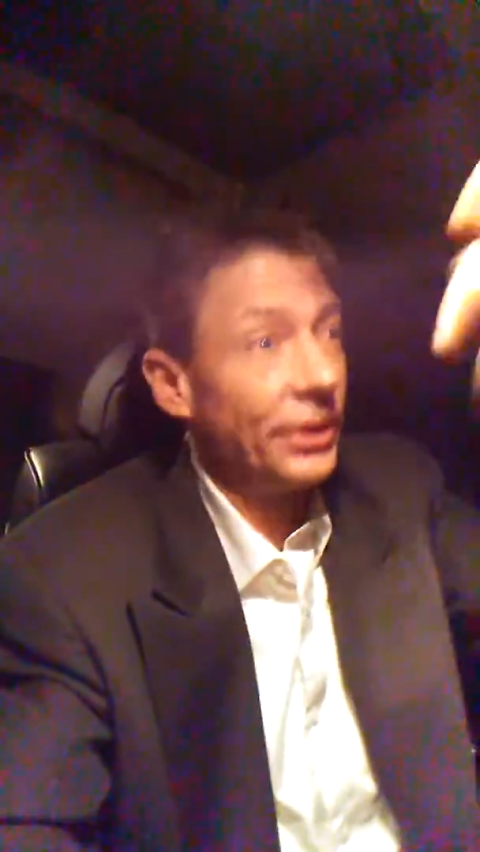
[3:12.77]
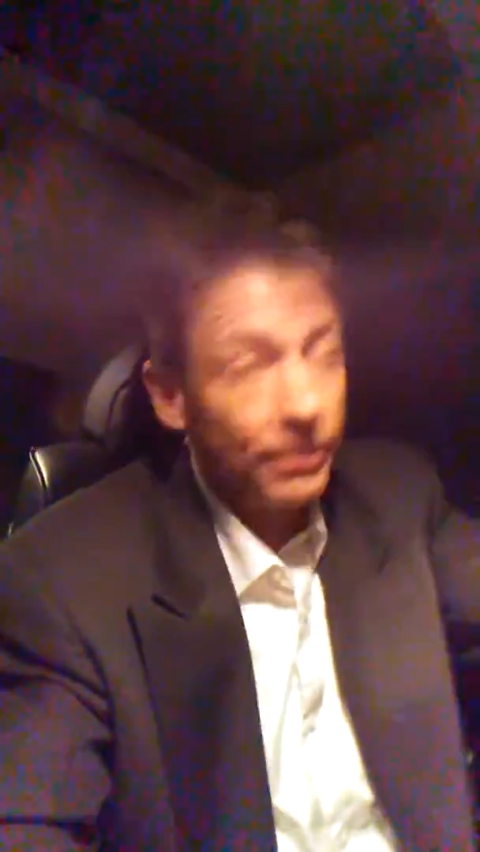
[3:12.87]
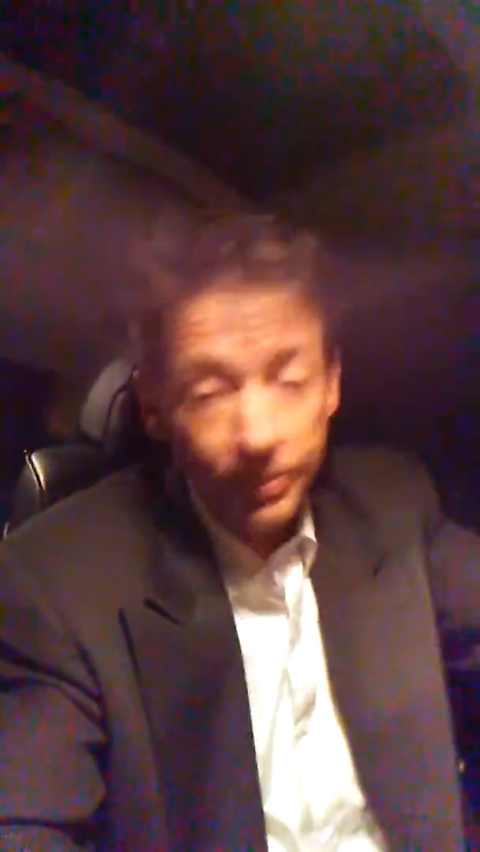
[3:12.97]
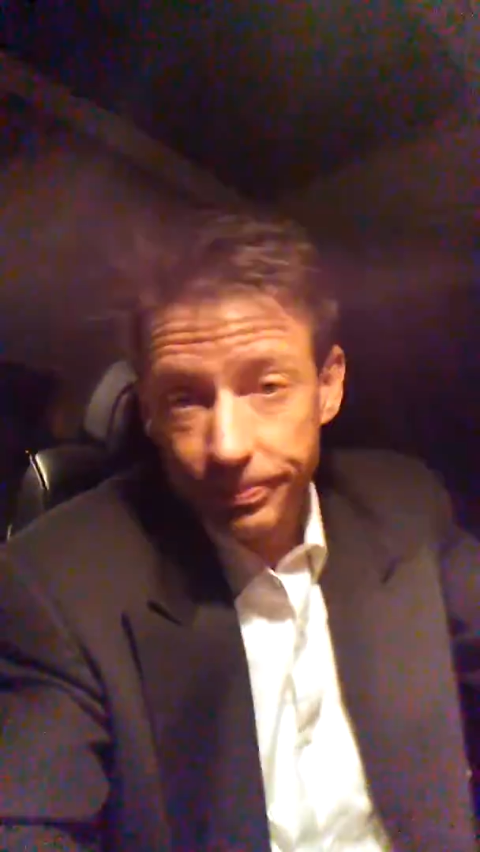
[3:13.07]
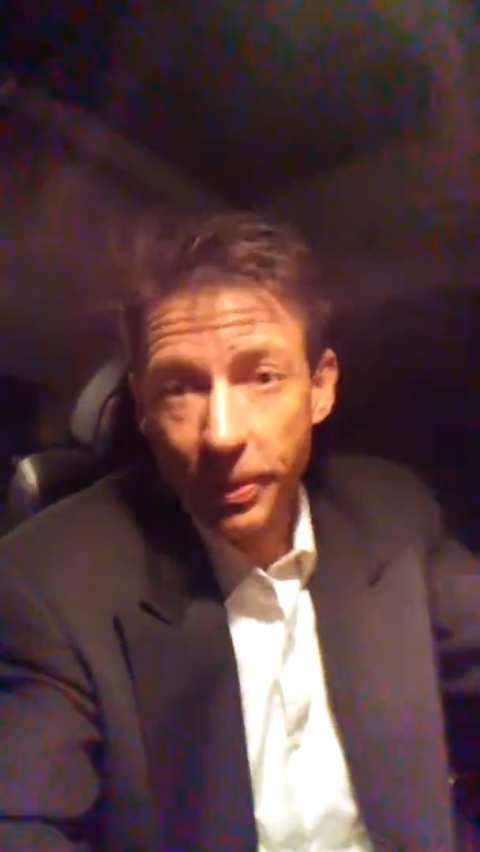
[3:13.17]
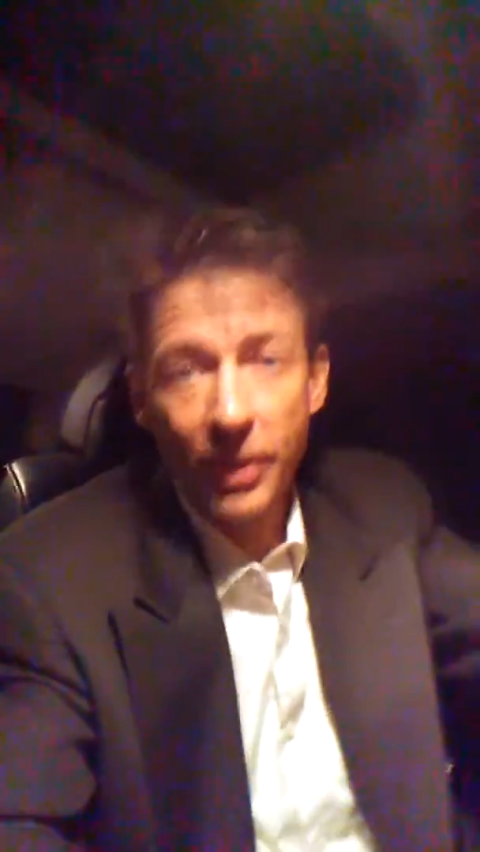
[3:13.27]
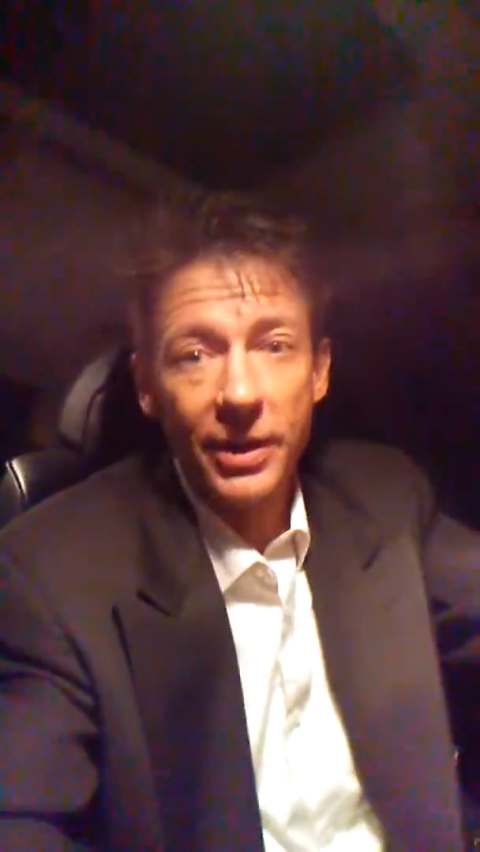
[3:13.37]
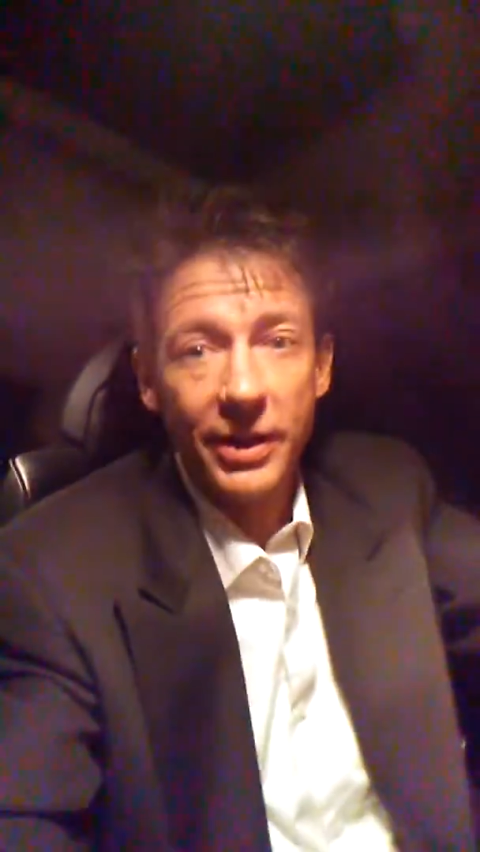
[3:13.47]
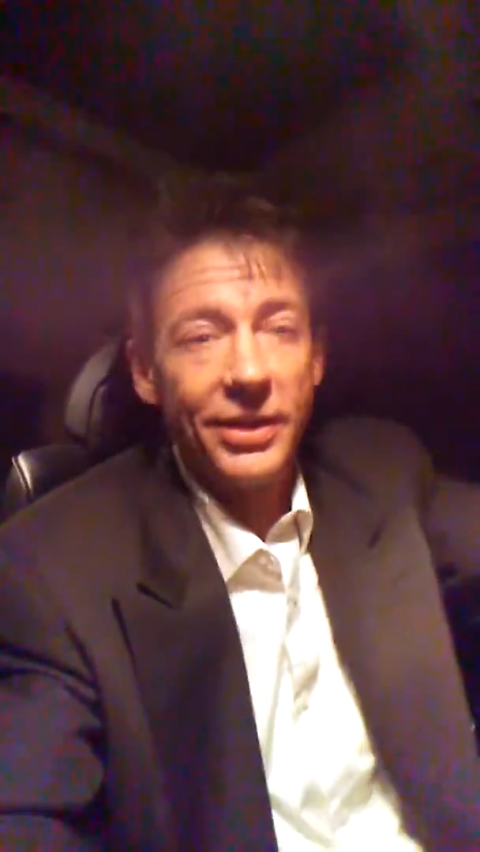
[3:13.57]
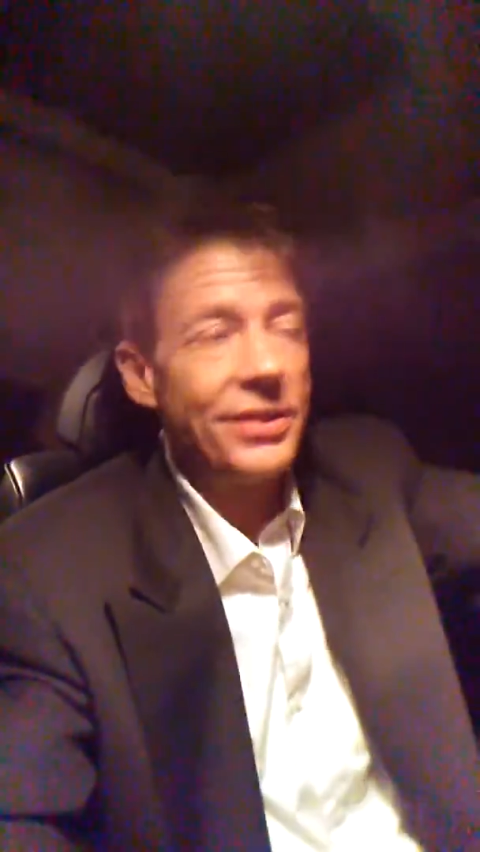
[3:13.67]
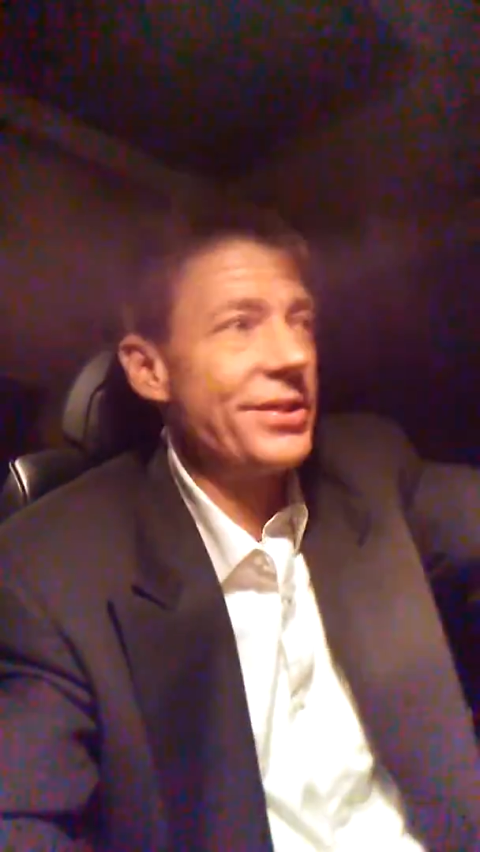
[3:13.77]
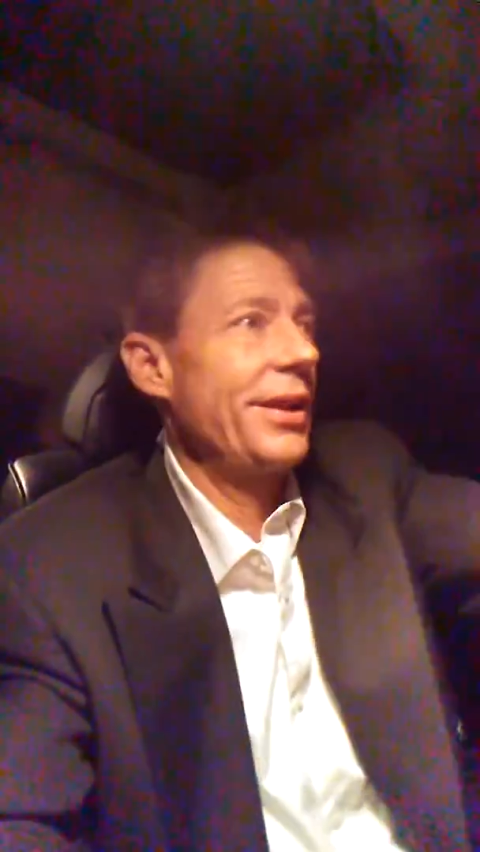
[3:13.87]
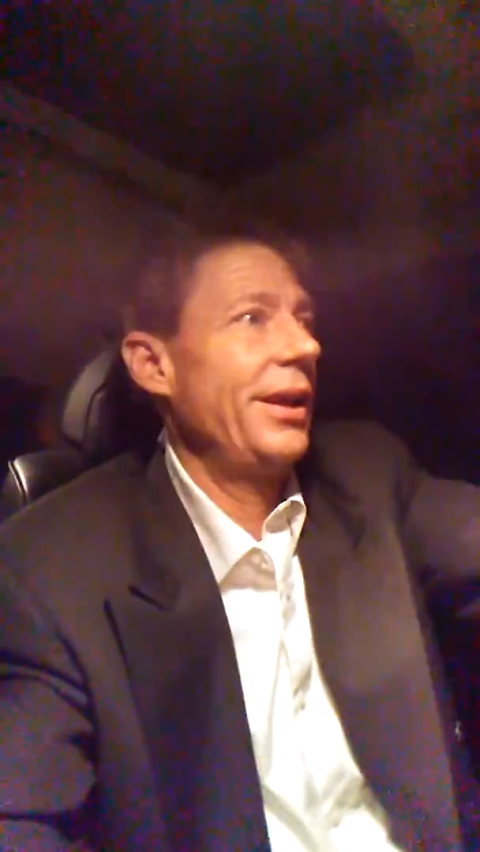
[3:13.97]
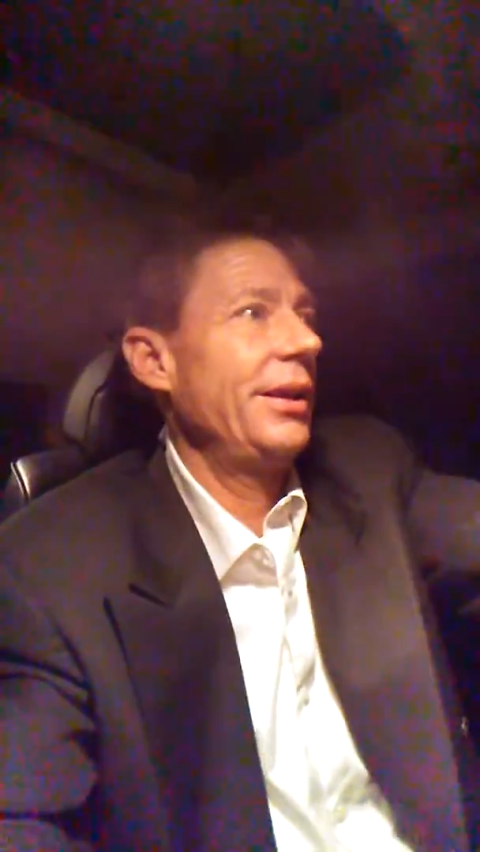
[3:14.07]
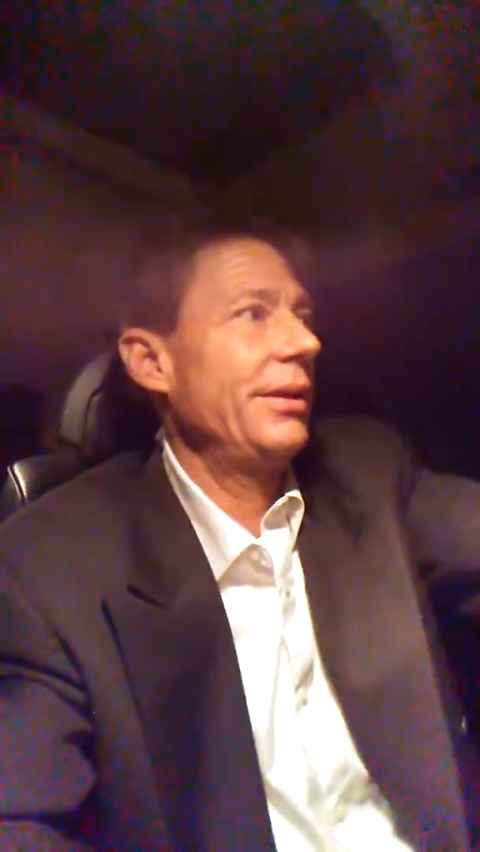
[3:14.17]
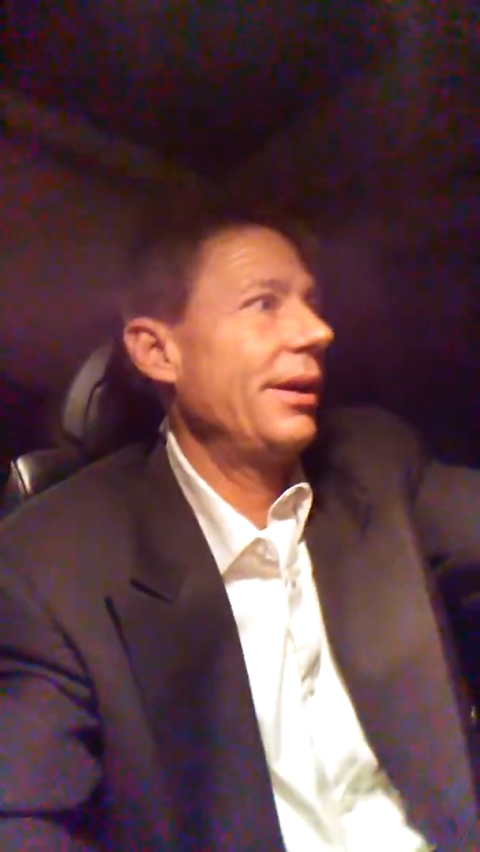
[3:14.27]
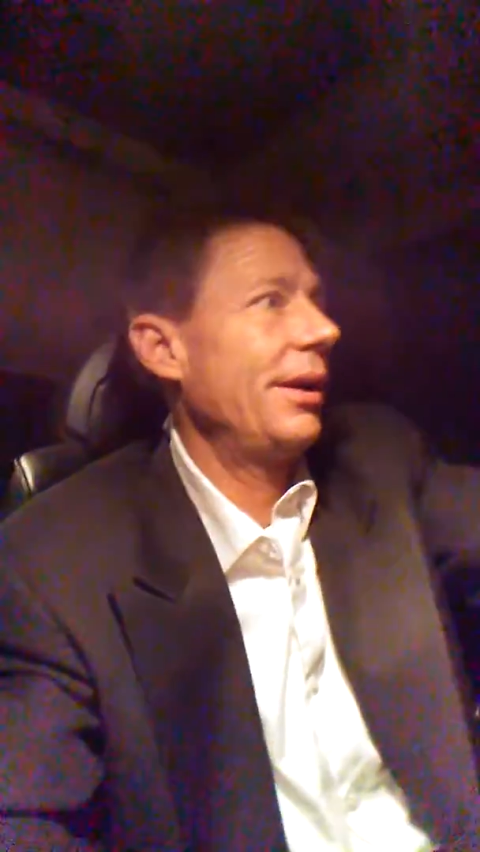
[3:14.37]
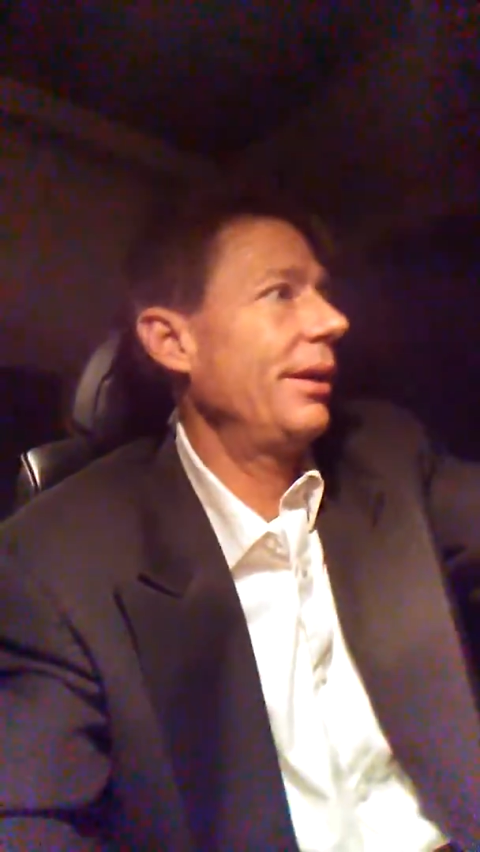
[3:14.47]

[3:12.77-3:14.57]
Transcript: and parties and